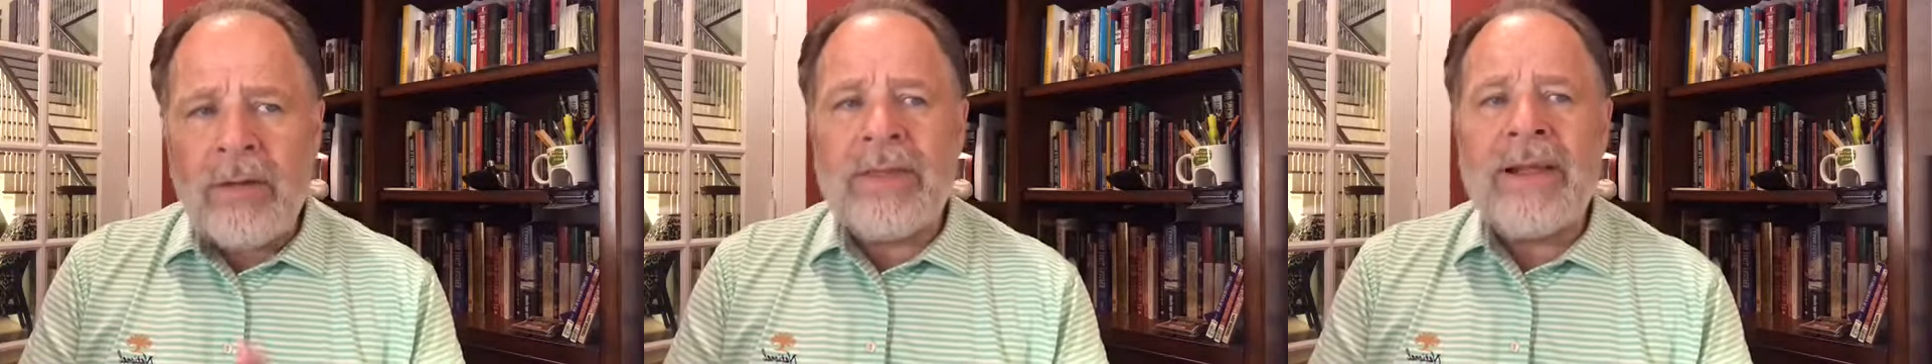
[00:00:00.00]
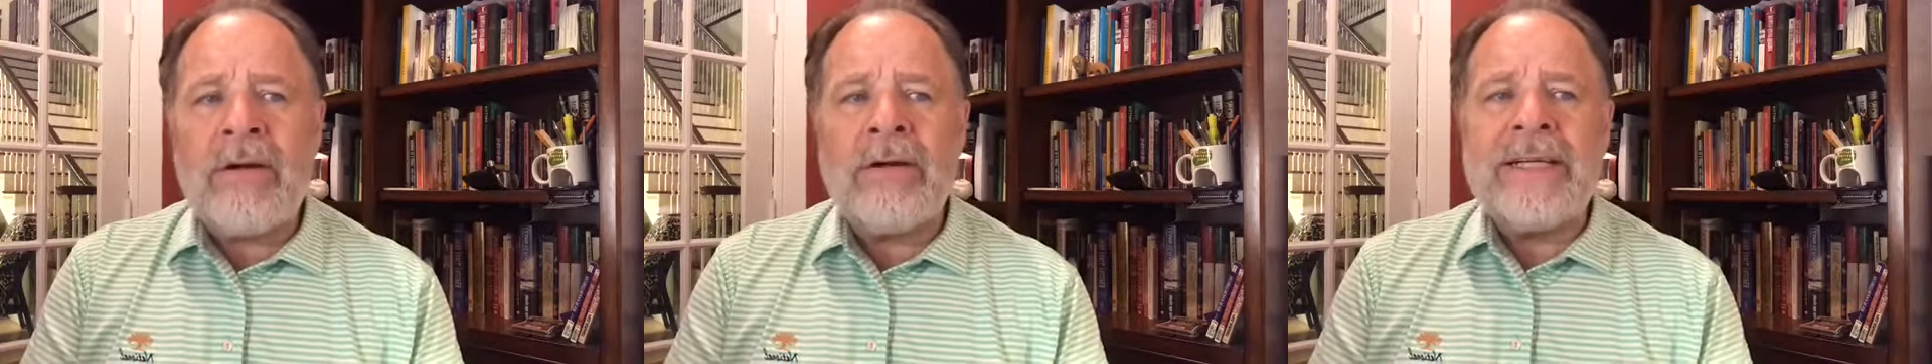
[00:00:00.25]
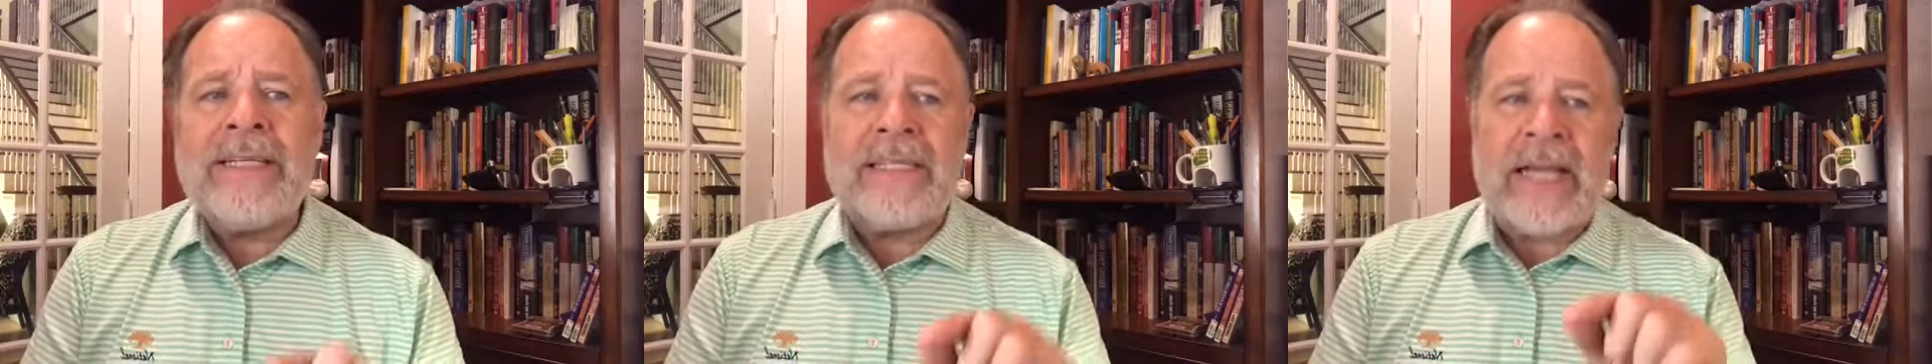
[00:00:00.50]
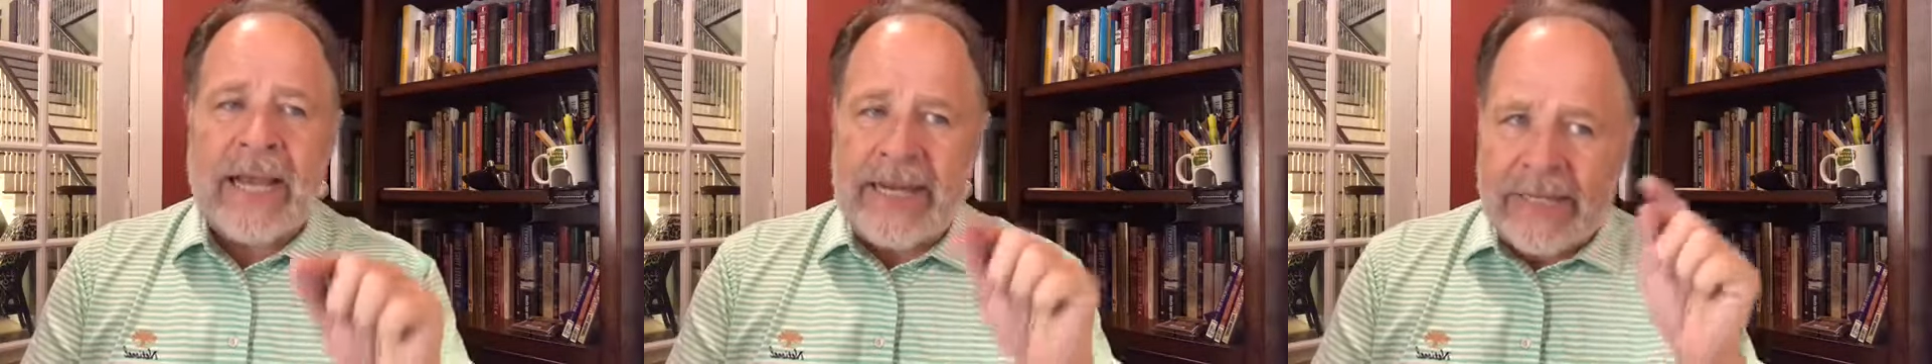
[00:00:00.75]
there
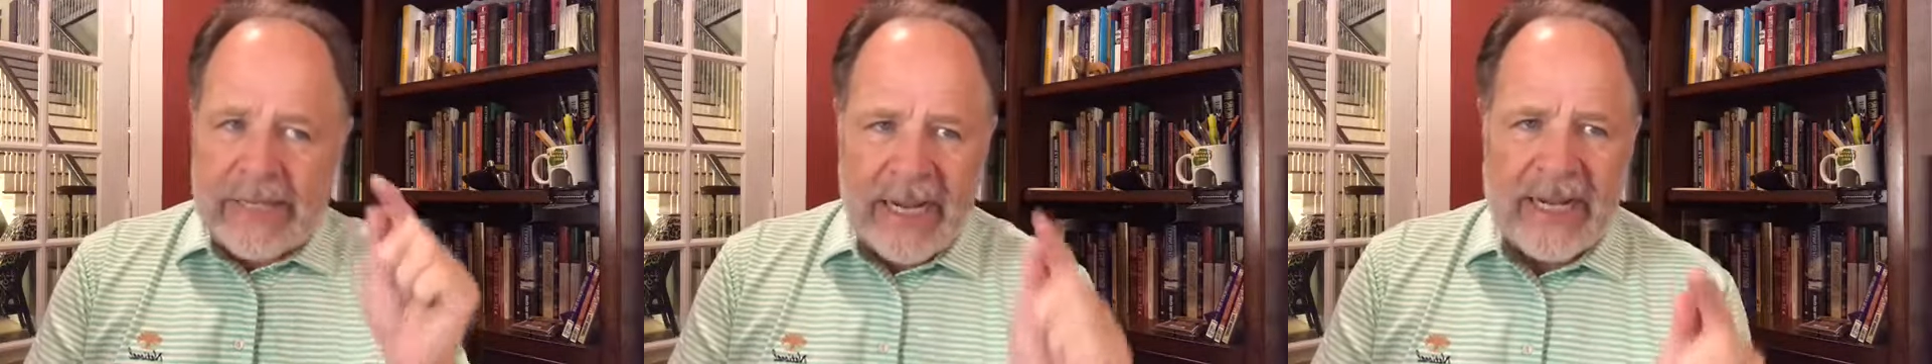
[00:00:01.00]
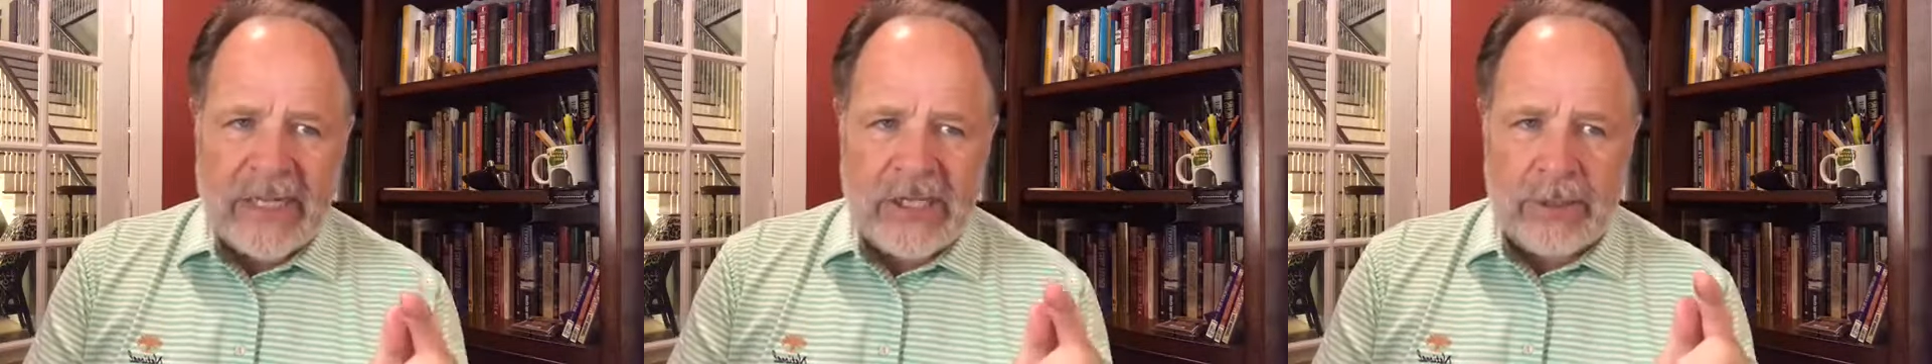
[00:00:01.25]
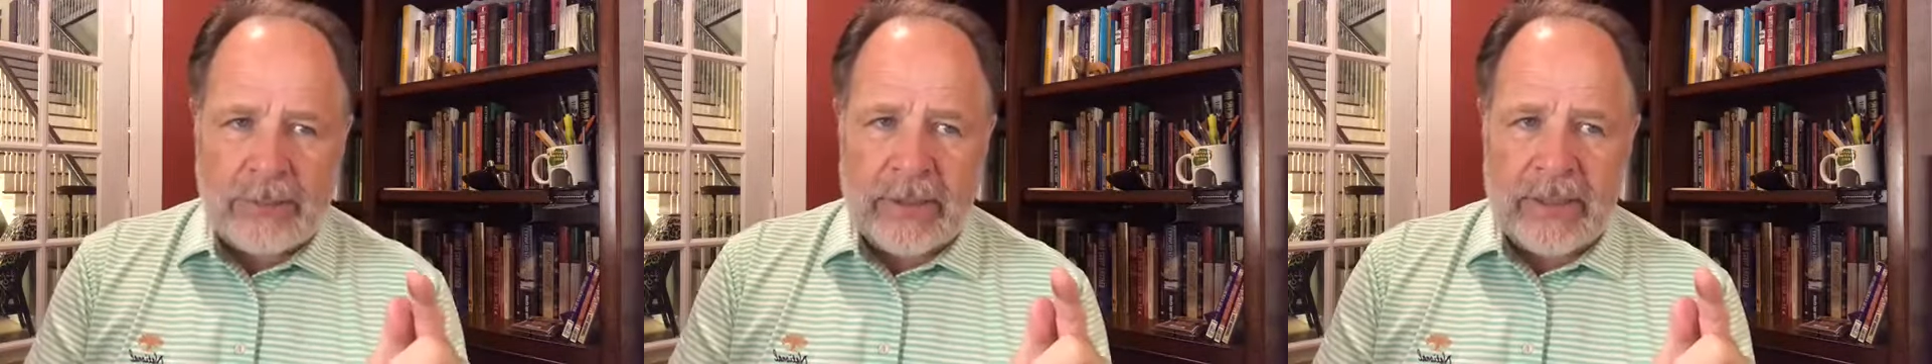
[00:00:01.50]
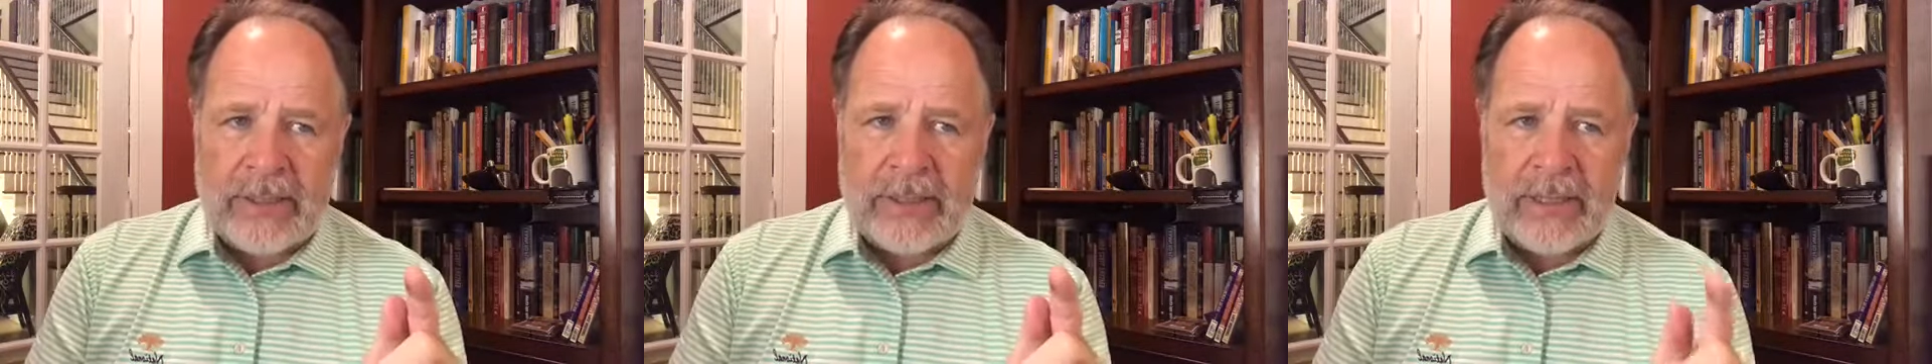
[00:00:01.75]
is a
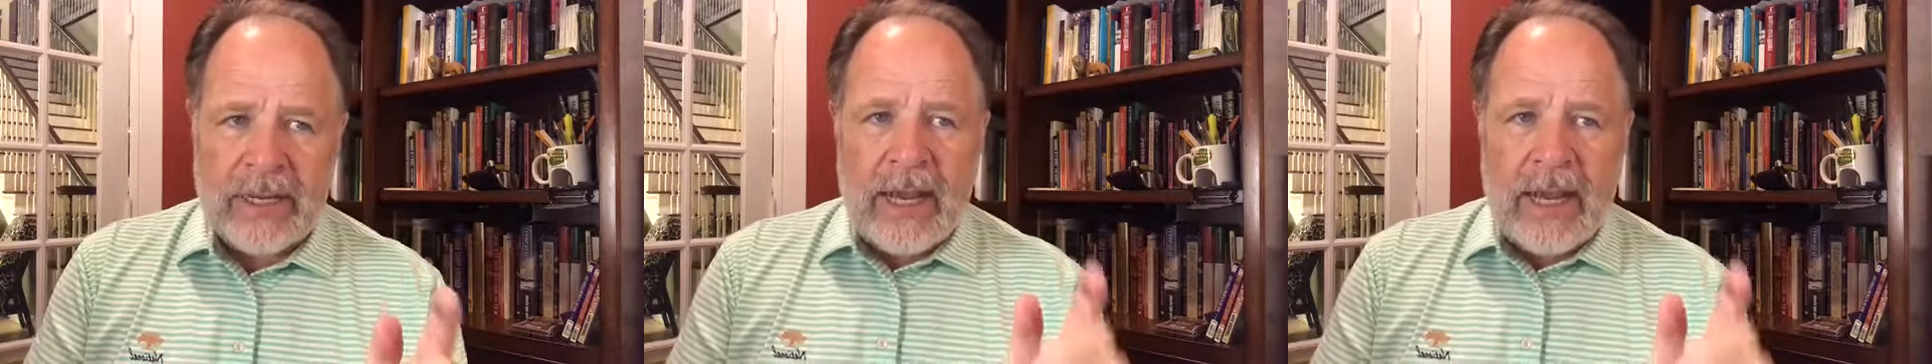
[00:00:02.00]
testament,